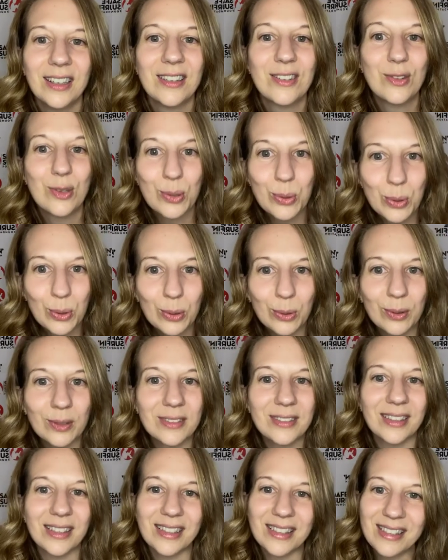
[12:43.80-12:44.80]

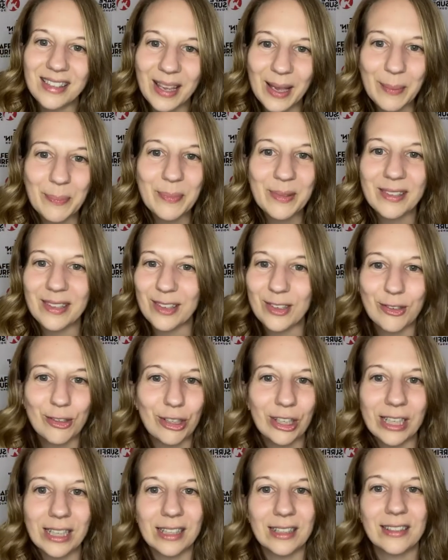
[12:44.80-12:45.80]
tools and tips and
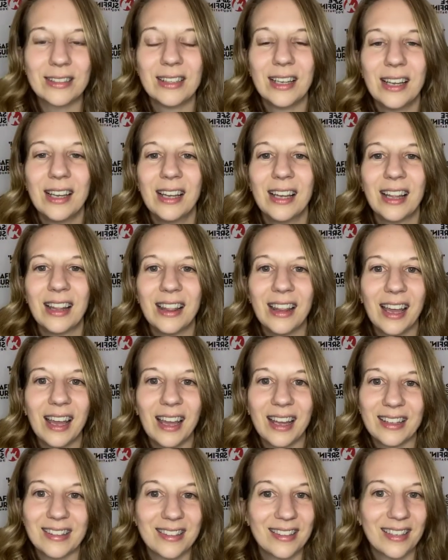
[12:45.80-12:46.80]
tricks
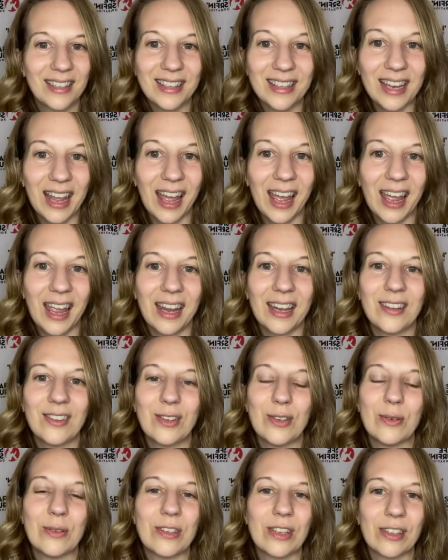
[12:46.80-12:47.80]
than today
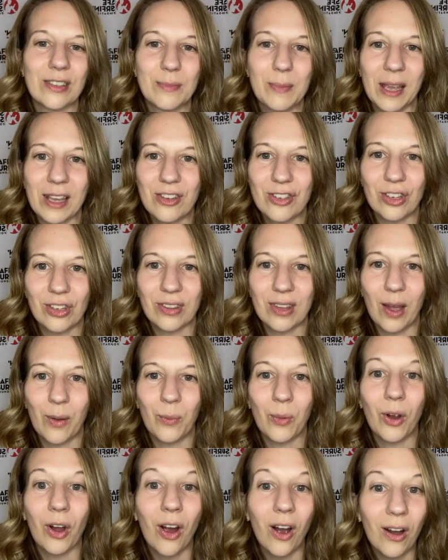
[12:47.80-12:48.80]
to just make sure that
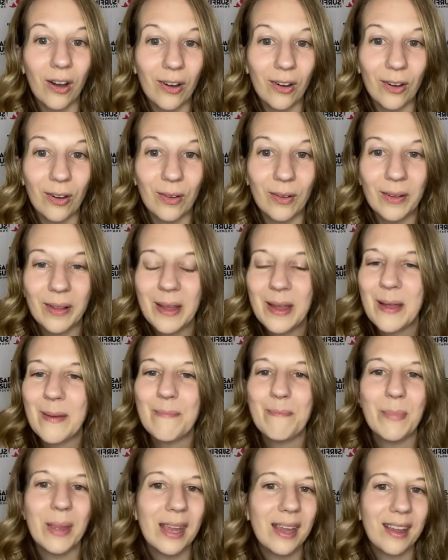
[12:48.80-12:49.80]
we're all
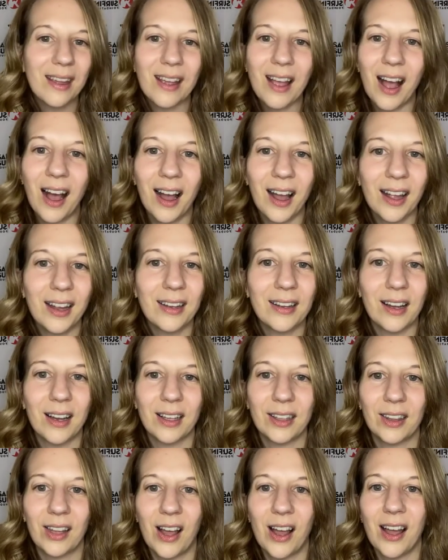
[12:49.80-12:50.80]
being kind
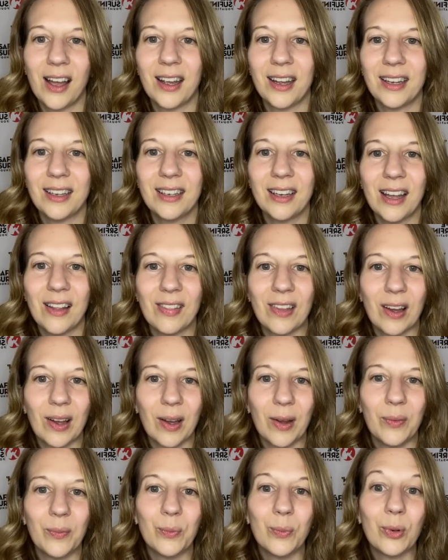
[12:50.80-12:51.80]
online, and
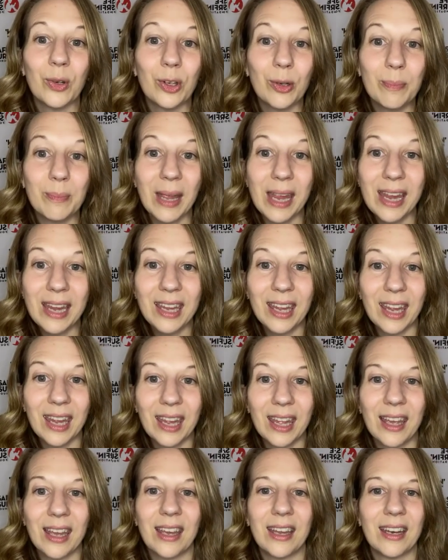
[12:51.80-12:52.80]
that we're making
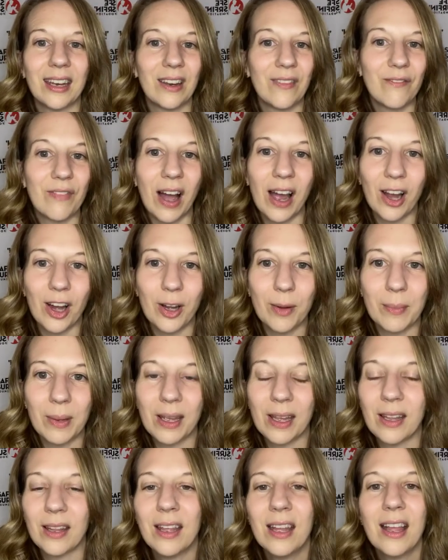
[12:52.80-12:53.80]
it an
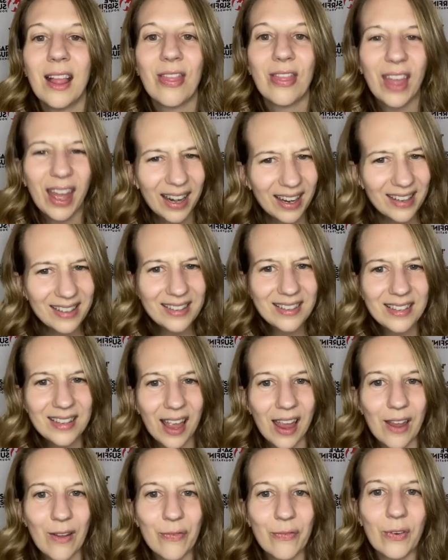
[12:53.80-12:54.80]
environment that is
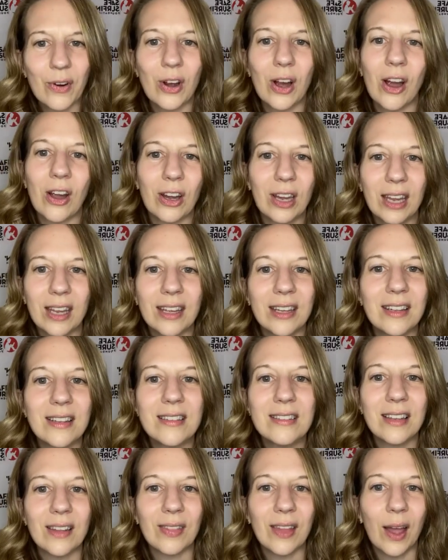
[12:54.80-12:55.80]
safe for our
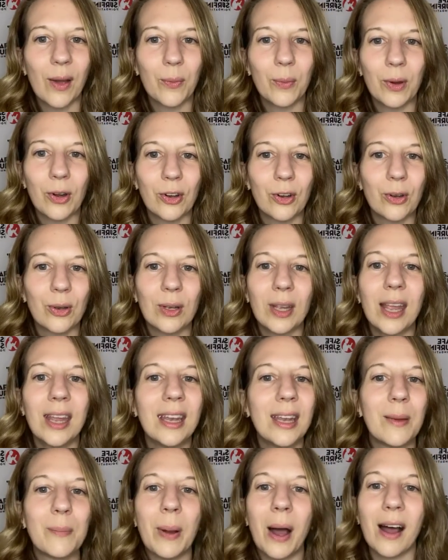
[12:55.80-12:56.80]
kids, and that we're
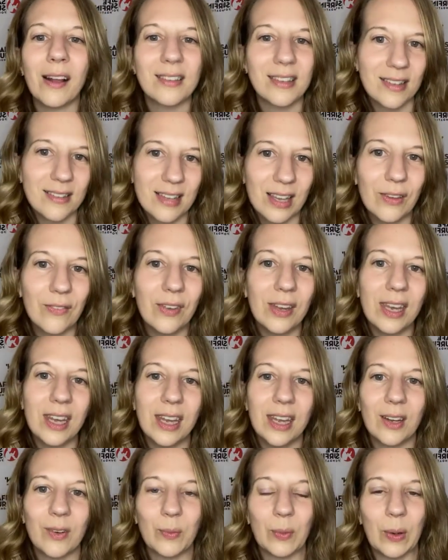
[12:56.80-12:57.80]
creating
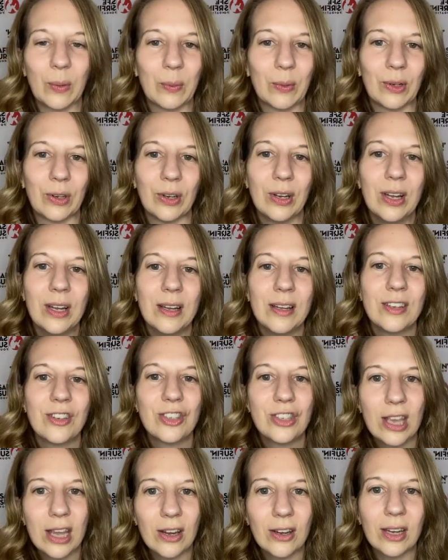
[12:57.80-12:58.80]
positivity in what we're
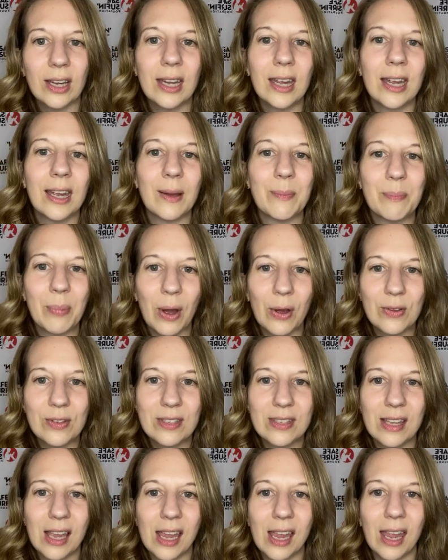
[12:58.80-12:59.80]
sharing and
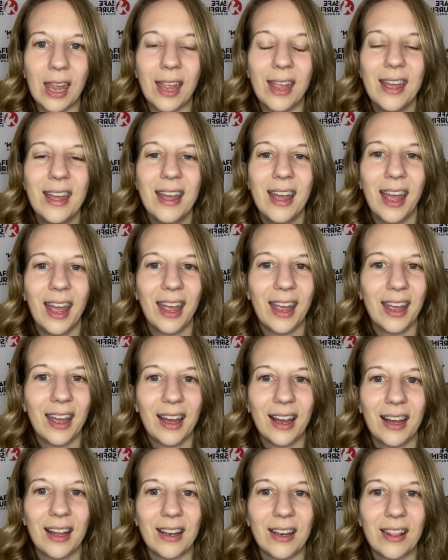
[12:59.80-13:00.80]
posting,
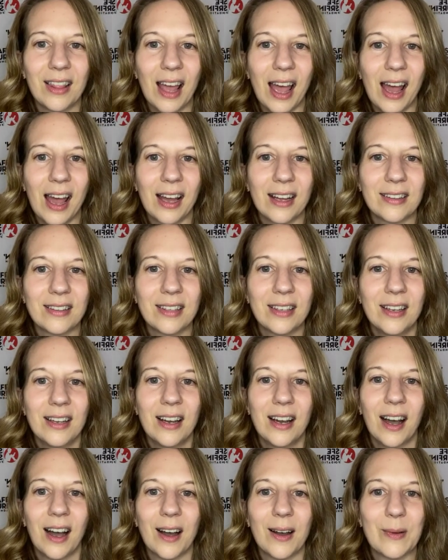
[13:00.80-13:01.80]
and that
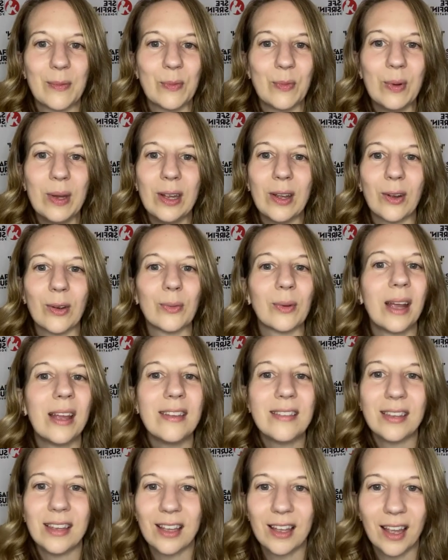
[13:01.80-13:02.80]
we are
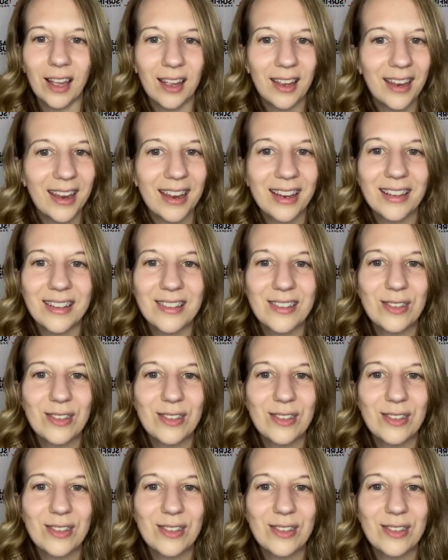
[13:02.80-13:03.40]
raising kids